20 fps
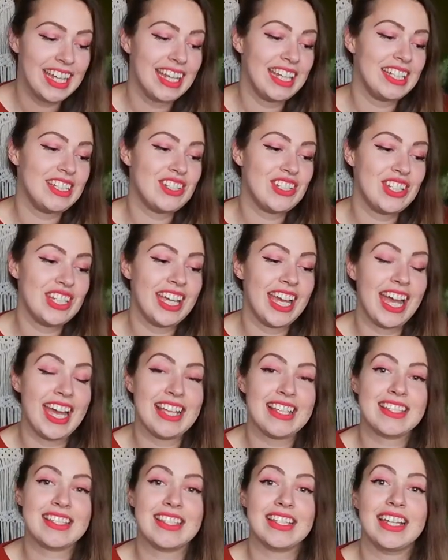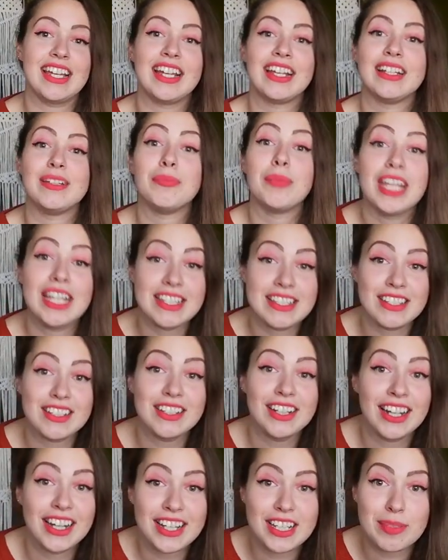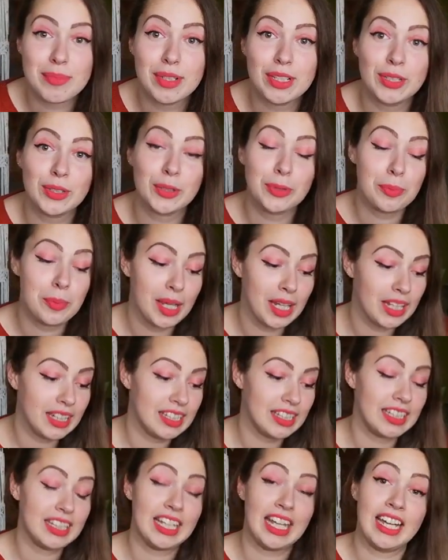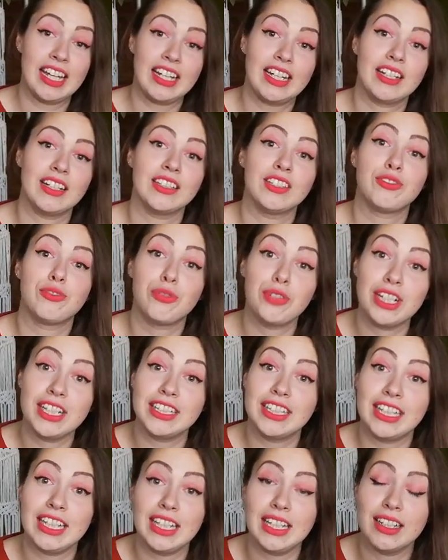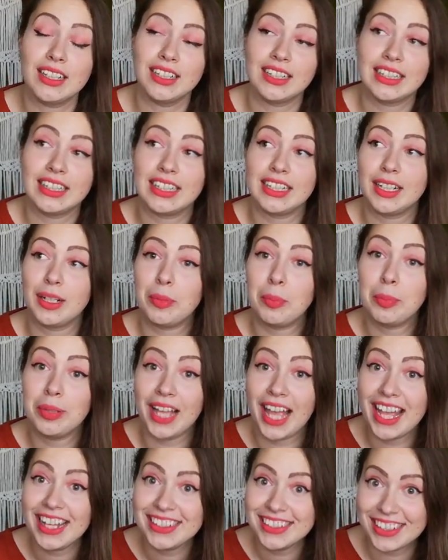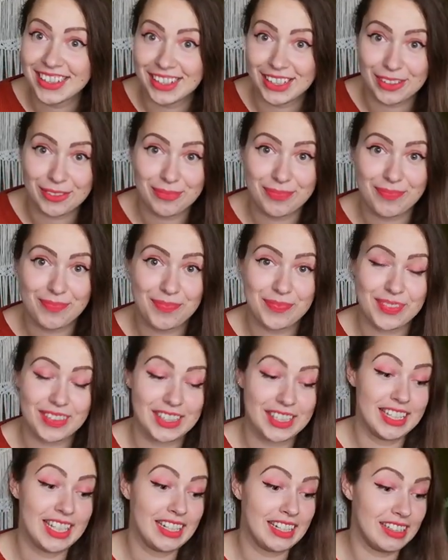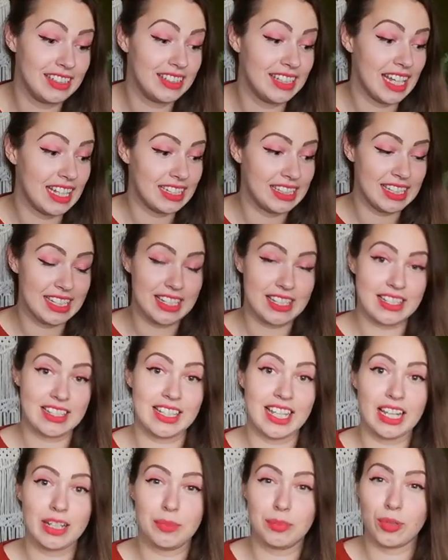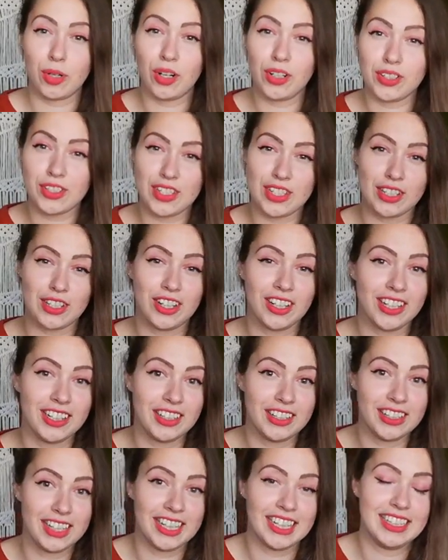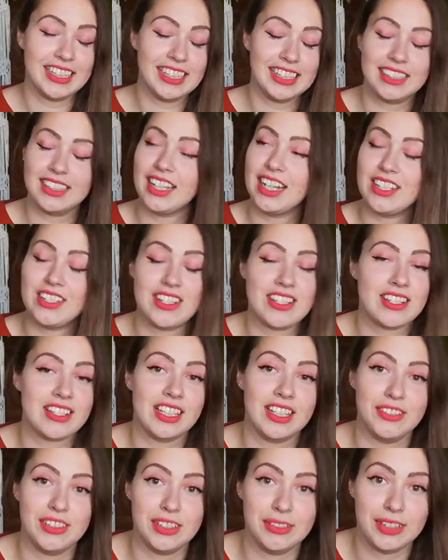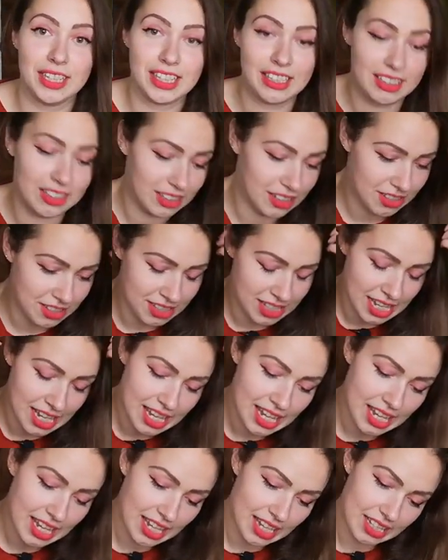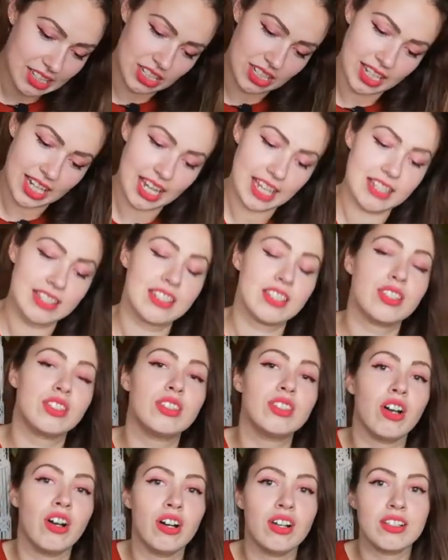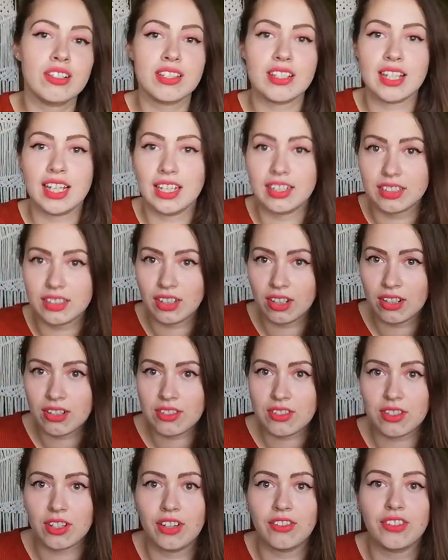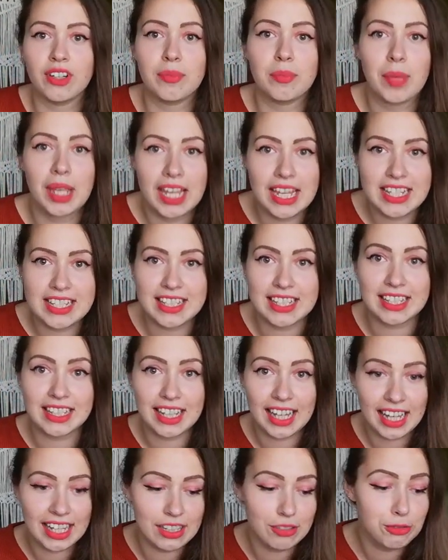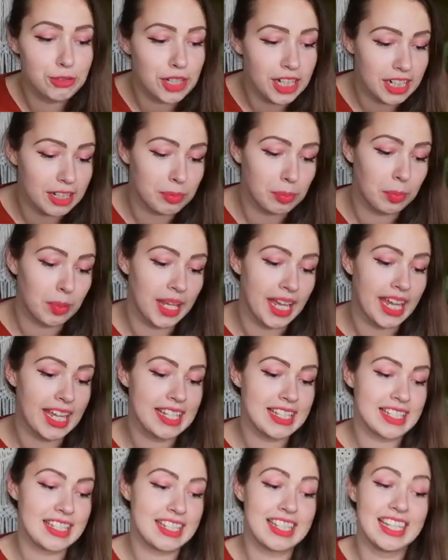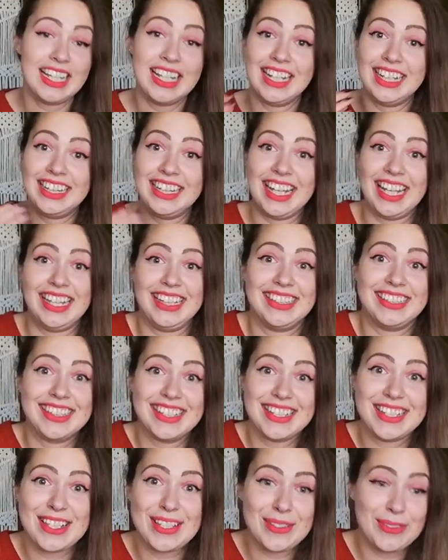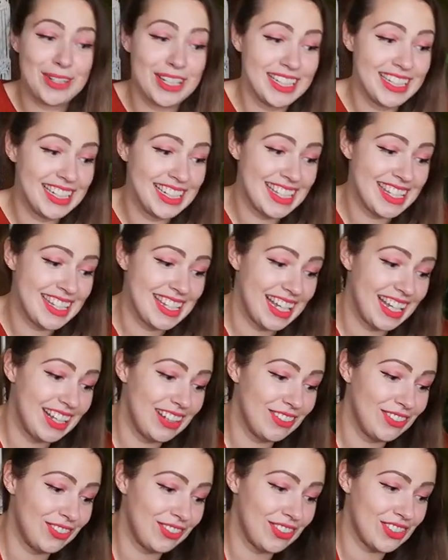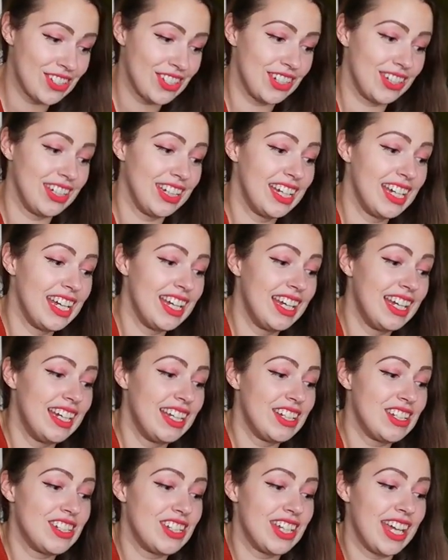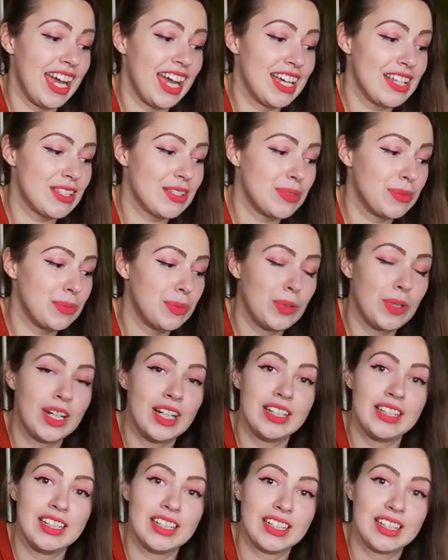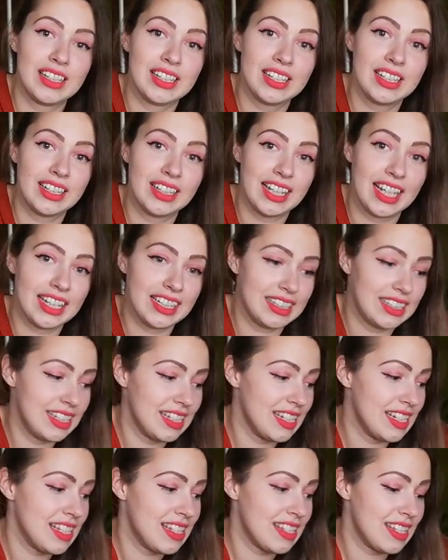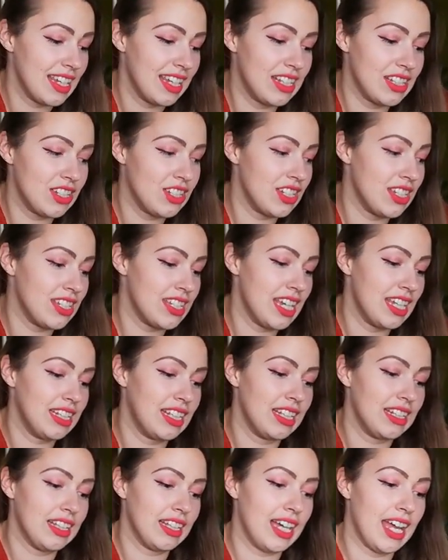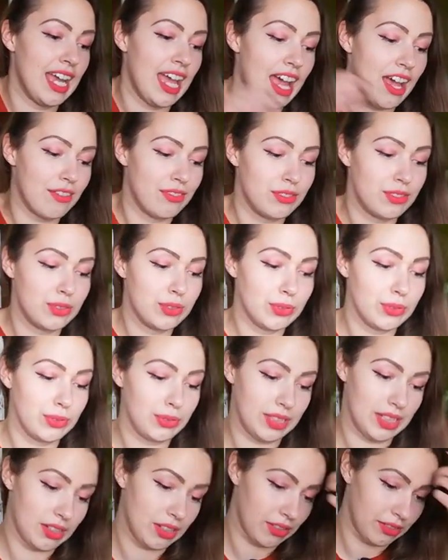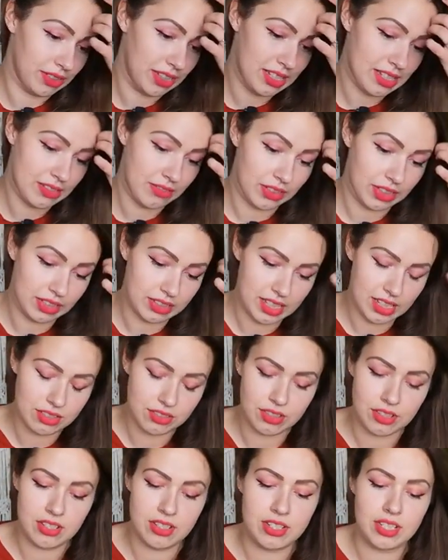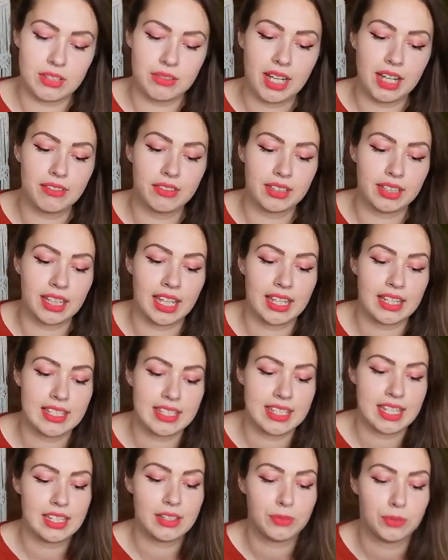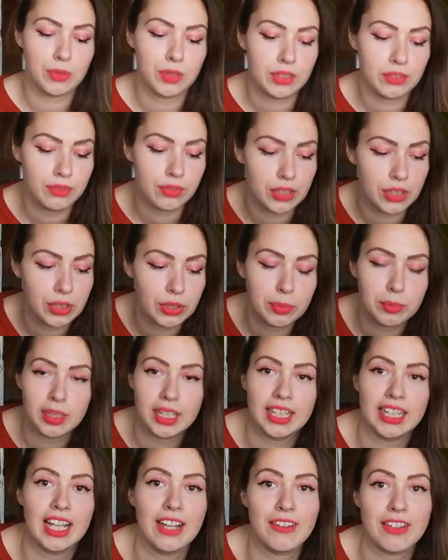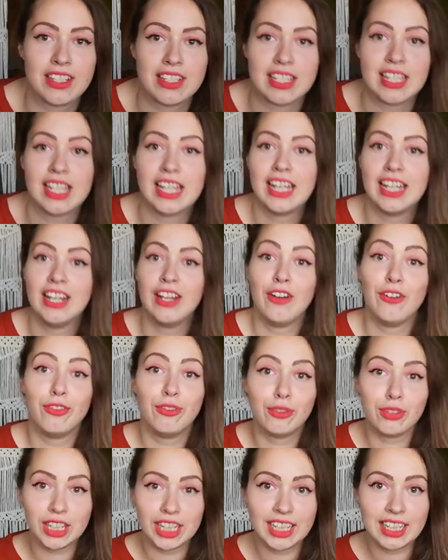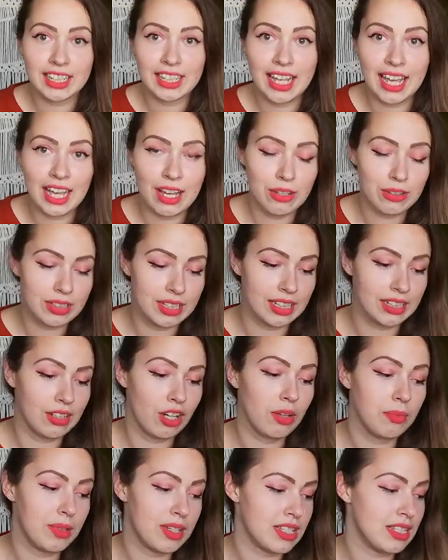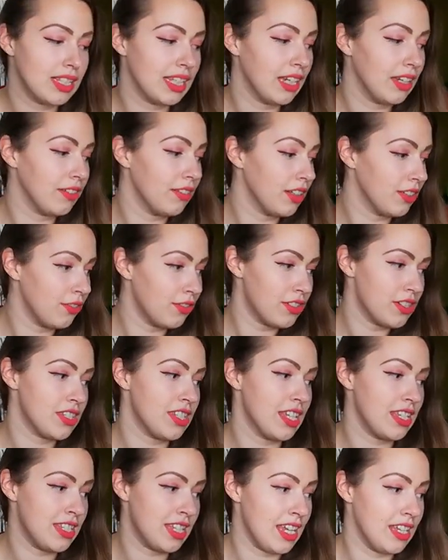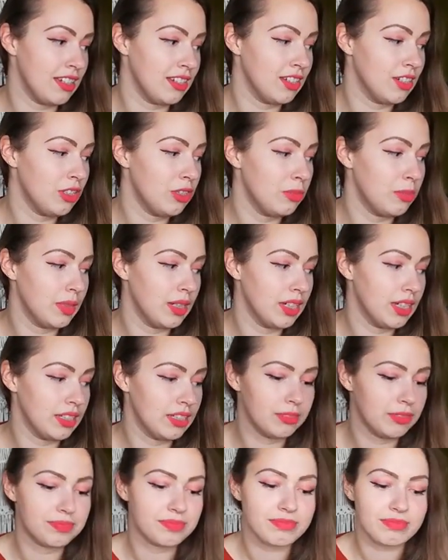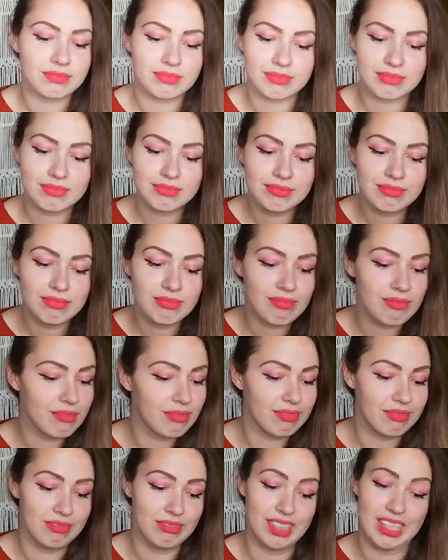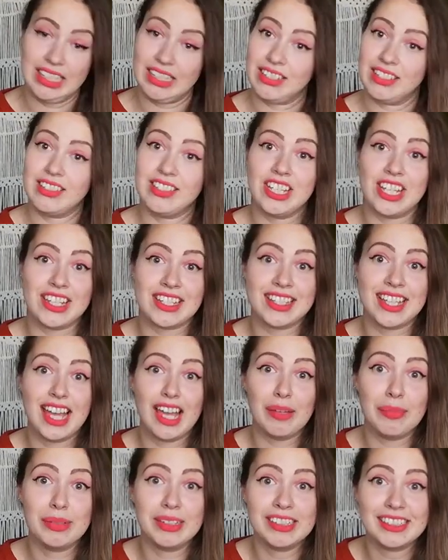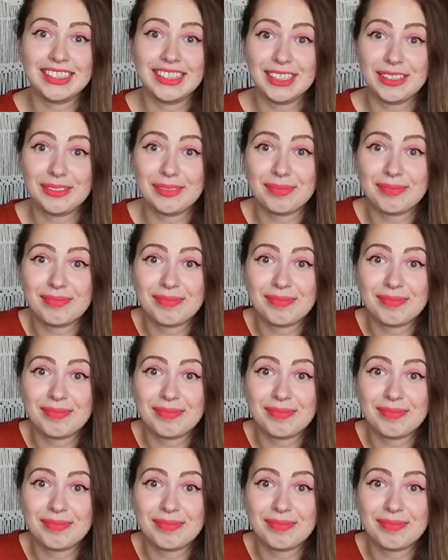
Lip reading: And she has an amazing husband who made her 3D planter that is like bronzy color, and I just love the way it looks. And she has tons and tons of amazing and rare plants, like this one itself. She has one like this, and she said that I have two of these philodendrons, so I can send one for you. And I was freaking out, and obviously at first I said no, but this just happened.